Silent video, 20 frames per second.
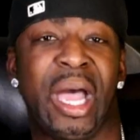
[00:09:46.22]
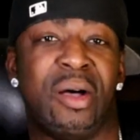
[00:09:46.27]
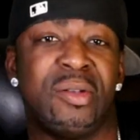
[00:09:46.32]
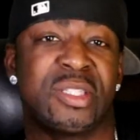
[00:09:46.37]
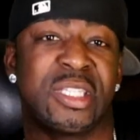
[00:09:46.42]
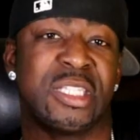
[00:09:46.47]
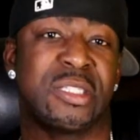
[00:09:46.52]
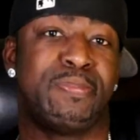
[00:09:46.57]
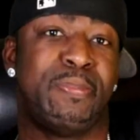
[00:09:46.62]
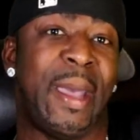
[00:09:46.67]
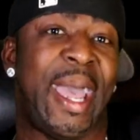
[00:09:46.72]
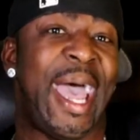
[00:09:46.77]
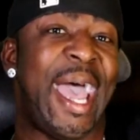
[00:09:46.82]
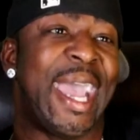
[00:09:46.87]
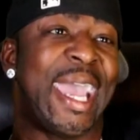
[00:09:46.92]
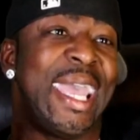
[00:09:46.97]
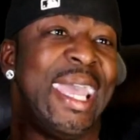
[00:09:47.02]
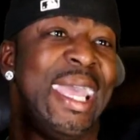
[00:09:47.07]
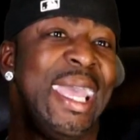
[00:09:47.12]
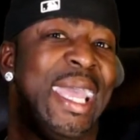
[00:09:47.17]
bounces
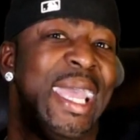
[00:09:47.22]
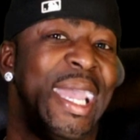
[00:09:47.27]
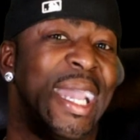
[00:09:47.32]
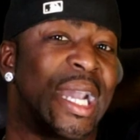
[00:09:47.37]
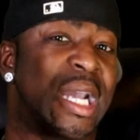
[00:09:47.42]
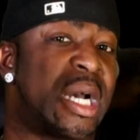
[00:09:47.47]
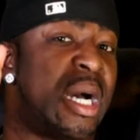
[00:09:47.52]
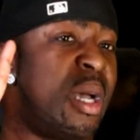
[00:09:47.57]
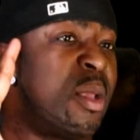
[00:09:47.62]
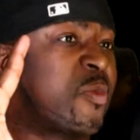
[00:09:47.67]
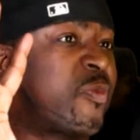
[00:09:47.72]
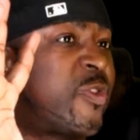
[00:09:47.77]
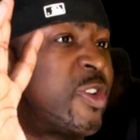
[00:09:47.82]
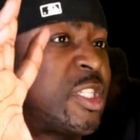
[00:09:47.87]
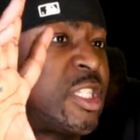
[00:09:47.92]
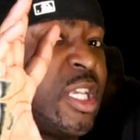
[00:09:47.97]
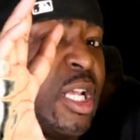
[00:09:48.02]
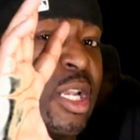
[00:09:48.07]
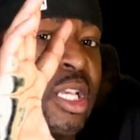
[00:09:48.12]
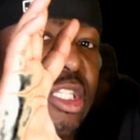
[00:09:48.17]
back and comes
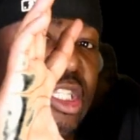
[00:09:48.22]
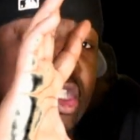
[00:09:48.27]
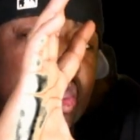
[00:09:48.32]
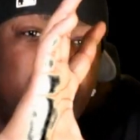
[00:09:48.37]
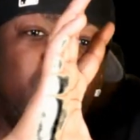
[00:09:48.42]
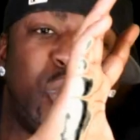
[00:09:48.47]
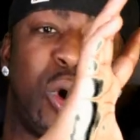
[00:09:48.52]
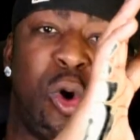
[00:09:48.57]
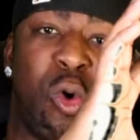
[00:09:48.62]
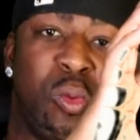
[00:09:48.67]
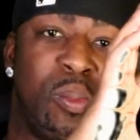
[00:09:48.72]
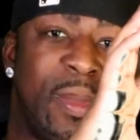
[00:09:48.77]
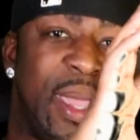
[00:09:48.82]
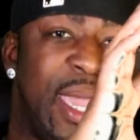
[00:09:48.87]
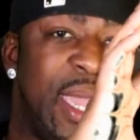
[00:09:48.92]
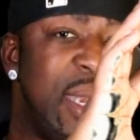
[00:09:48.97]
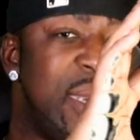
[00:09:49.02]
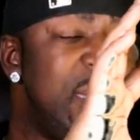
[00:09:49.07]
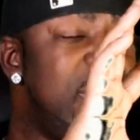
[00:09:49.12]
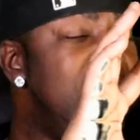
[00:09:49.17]
for Zilla's throat,
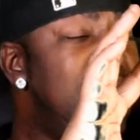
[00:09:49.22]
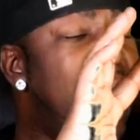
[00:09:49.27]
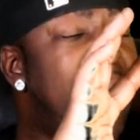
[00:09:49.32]
man.